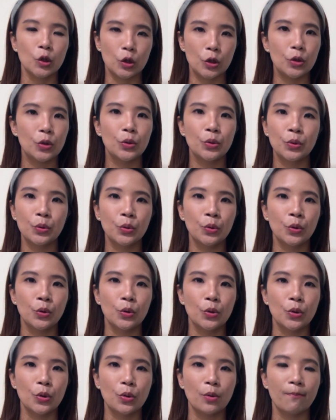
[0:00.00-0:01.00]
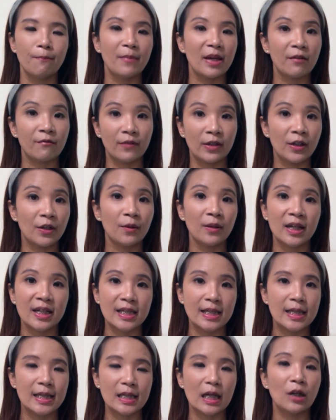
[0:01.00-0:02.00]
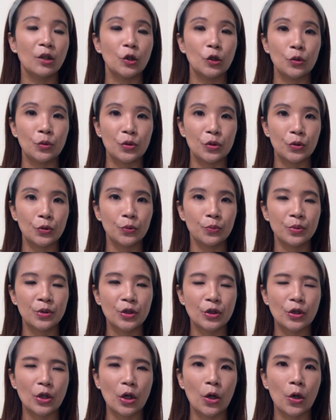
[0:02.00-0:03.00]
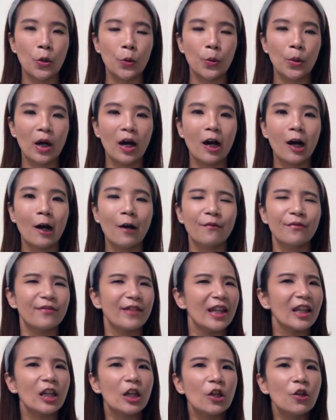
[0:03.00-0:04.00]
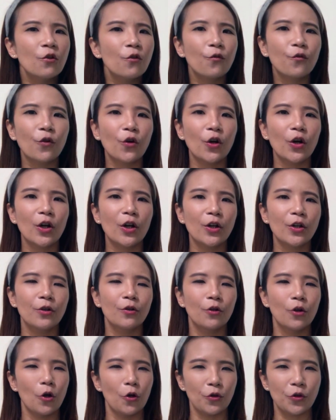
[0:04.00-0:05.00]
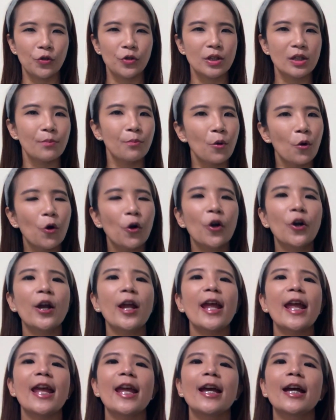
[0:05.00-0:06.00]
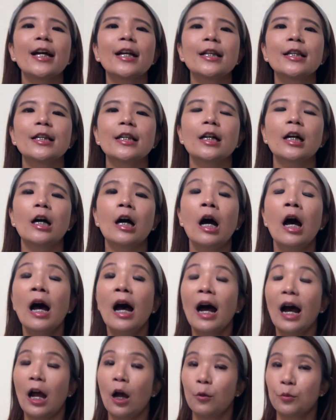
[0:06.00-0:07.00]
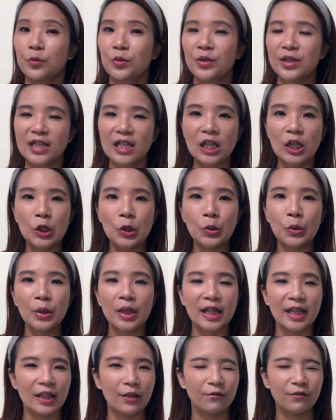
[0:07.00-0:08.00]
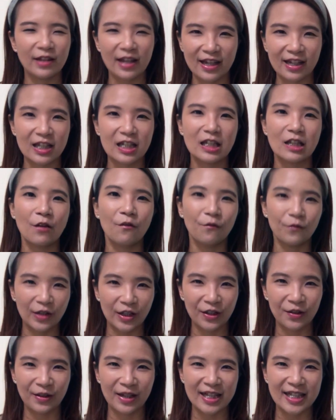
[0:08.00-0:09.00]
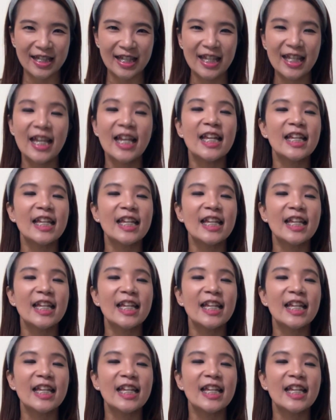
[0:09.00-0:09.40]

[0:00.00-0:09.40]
to make video lessons on YouTube. So thank you for all your support, and I hope to see you in the next video lesson.